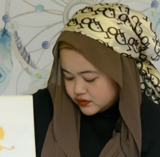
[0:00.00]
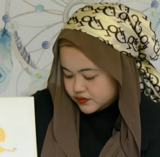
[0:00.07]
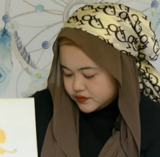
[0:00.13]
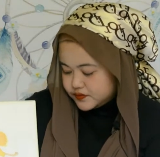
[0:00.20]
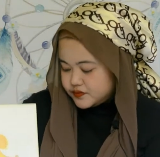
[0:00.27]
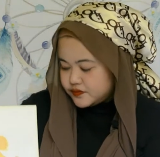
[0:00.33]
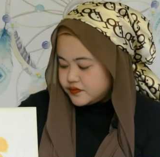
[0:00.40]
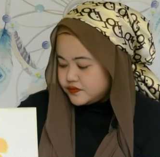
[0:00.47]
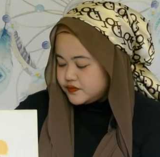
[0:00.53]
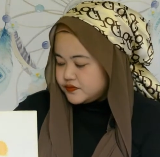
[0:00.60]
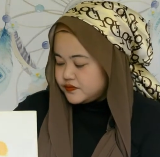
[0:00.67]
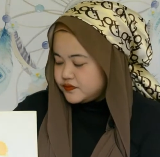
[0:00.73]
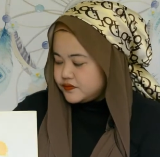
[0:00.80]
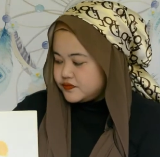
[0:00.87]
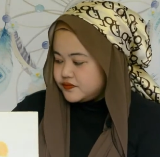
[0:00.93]

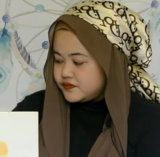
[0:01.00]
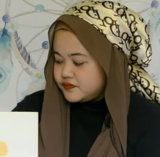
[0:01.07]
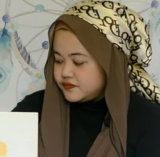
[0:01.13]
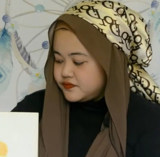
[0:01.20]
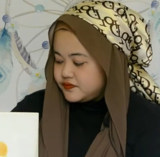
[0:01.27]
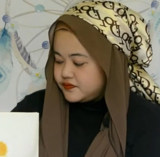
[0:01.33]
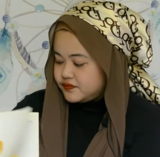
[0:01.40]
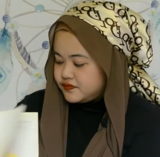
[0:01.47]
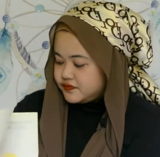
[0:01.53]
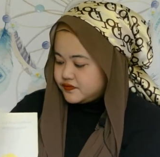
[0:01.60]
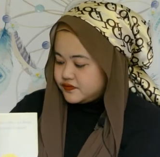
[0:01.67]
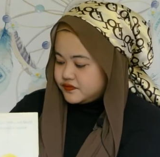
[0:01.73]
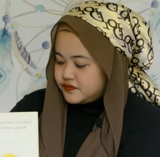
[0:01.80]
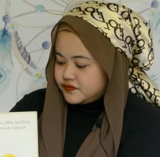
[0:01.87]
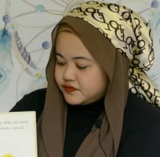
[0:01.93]

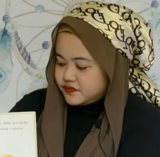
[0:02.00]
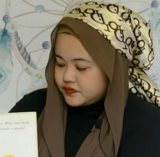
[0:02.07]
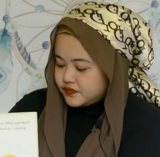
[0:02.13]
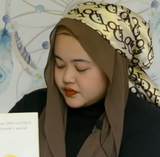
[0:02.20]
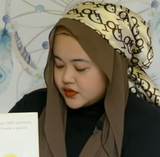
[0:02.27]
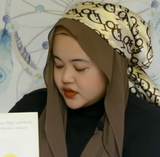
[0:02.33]
[no speech]